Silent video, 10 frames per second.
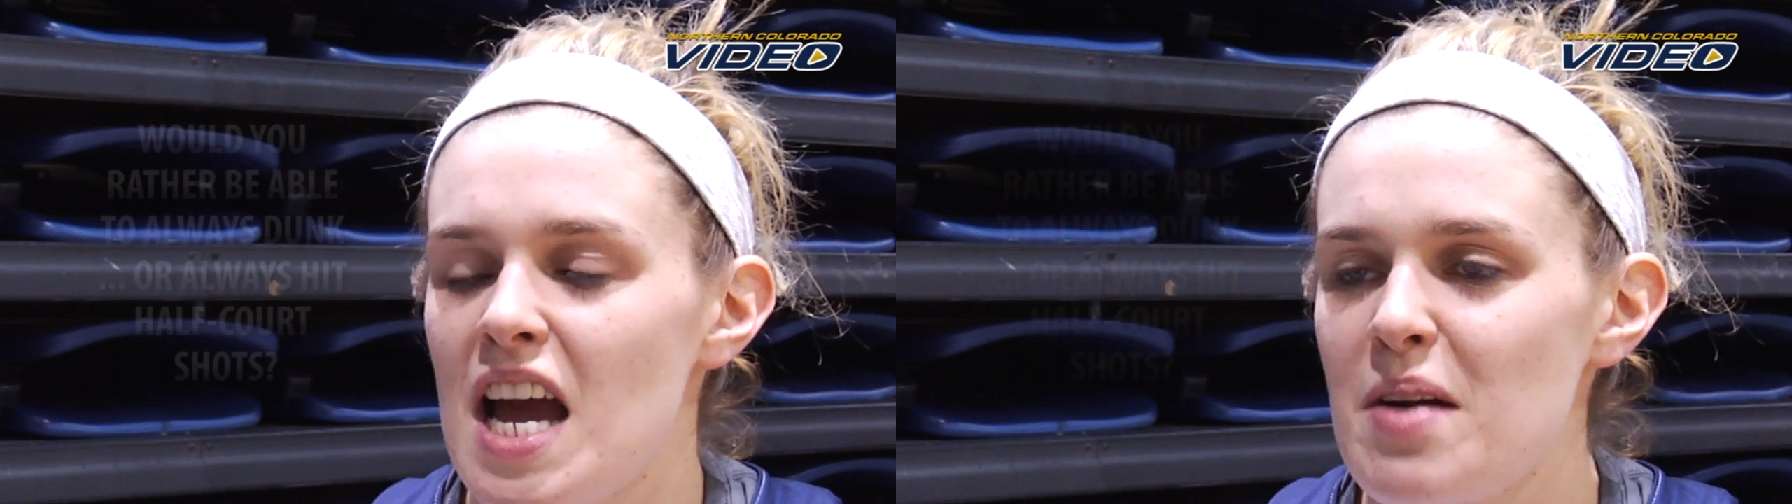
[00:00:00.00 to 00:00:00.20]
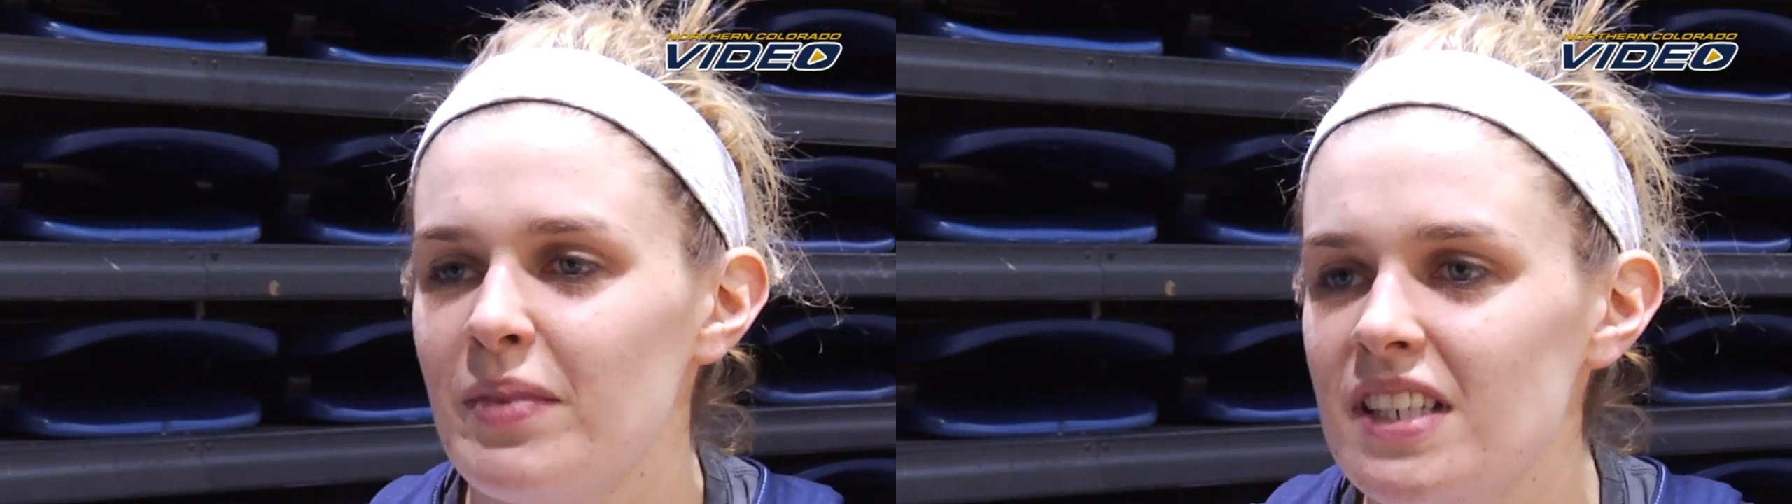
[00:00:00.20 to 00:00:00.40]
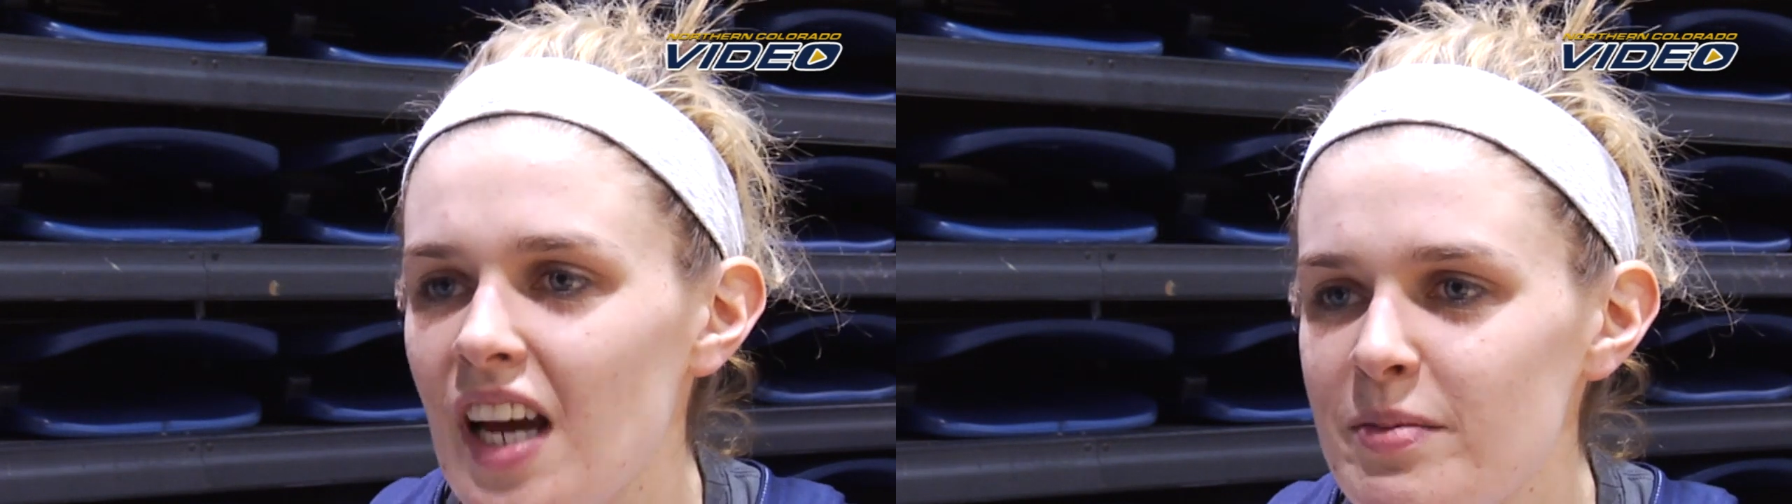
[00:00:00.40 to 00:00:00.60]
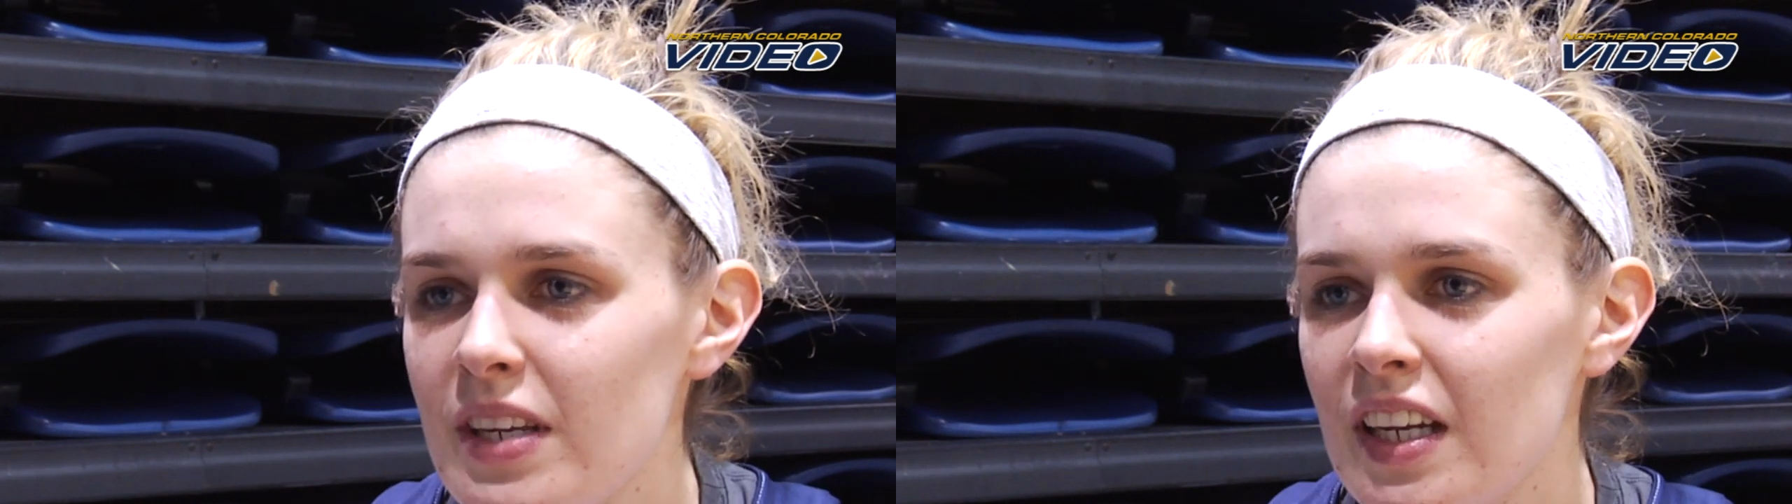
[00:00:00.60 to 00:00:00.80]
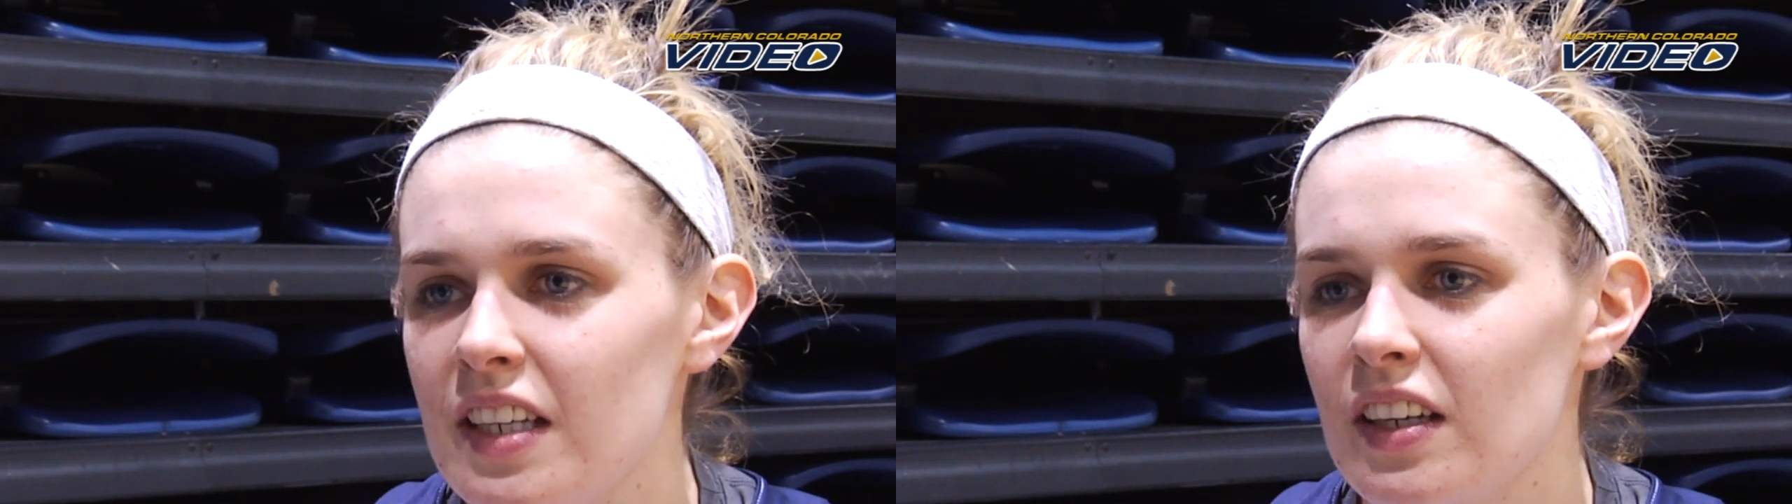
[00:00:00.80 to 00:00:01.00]
How many times
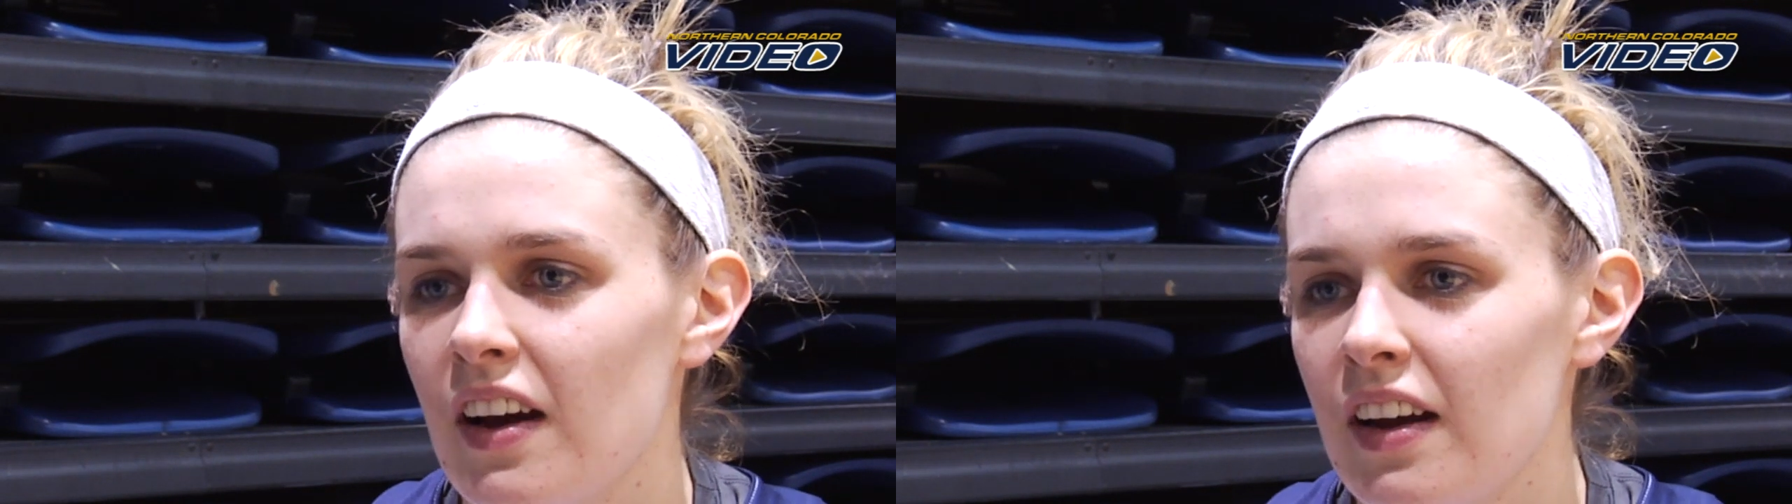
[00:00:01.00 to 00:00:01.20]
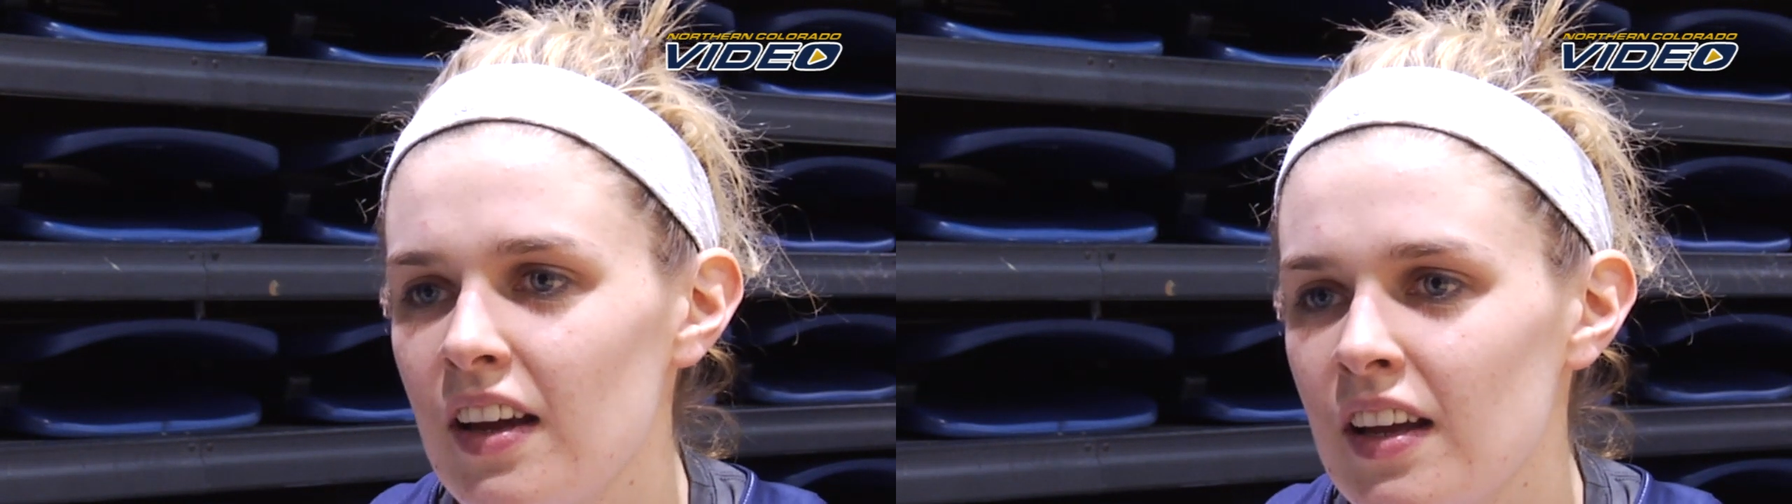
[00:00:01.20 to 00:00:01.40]
can I dunk?